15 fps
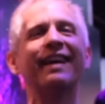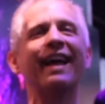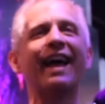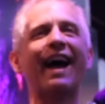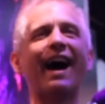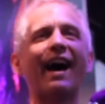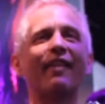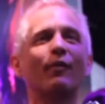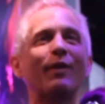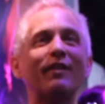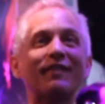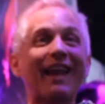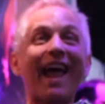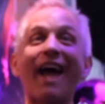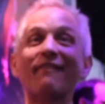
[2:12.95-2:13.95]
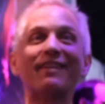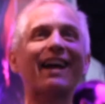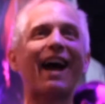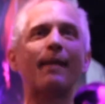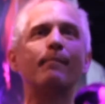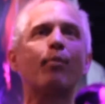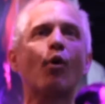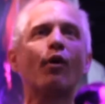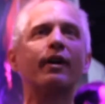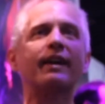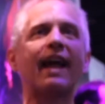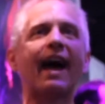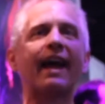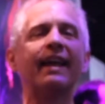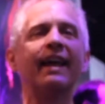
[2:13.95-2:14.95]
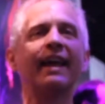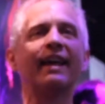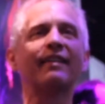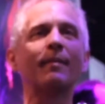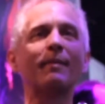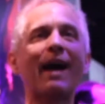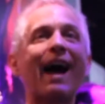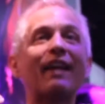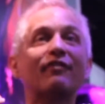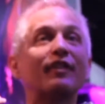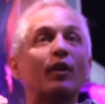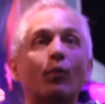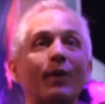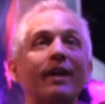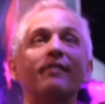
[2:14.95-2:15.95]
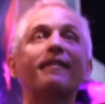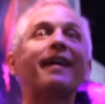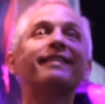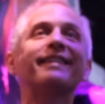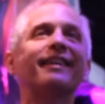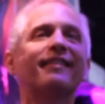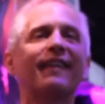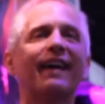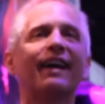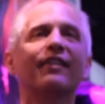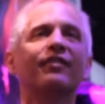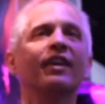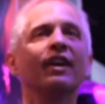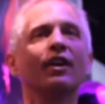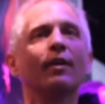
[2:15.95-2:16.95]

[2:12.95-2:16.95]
the reason I haven't gotten bored yet is I'm constantly reinventing things.